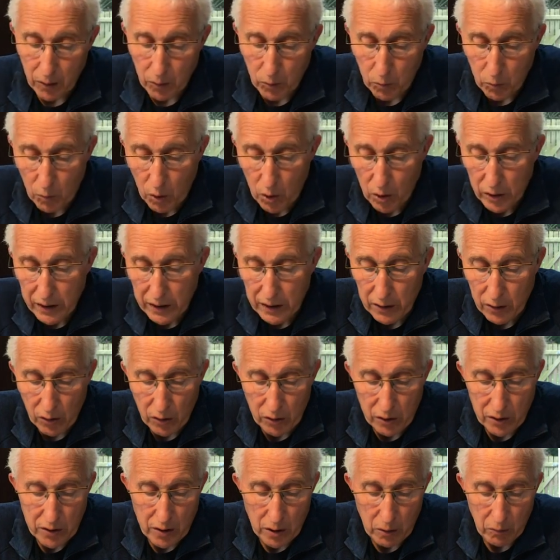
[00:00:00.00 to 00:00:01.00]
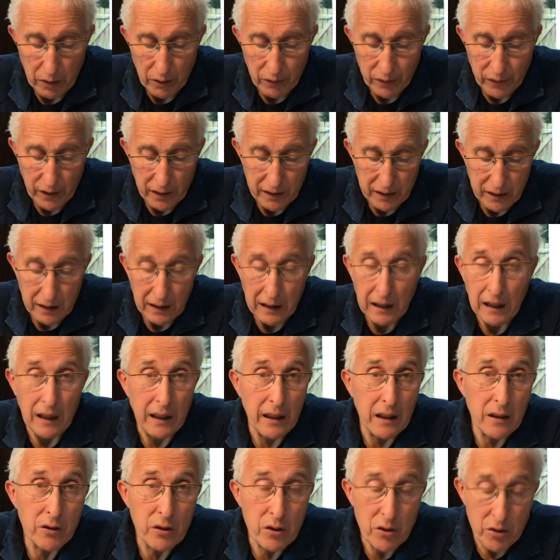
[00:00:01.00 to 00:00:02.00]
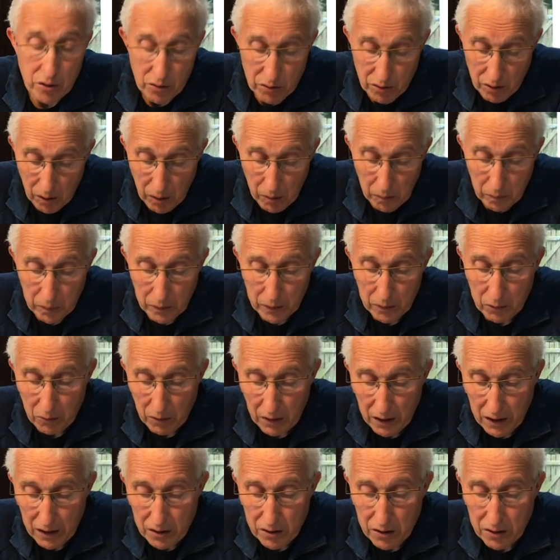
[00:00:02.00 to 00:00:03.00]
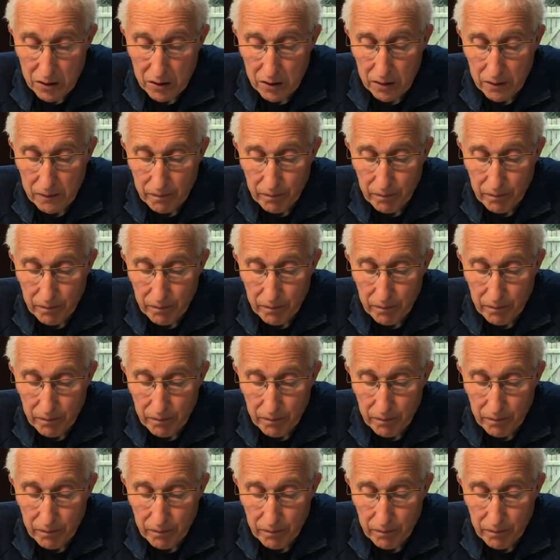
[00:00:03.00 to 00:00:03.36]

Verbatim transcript: walking on till we felt inclined to stop and rest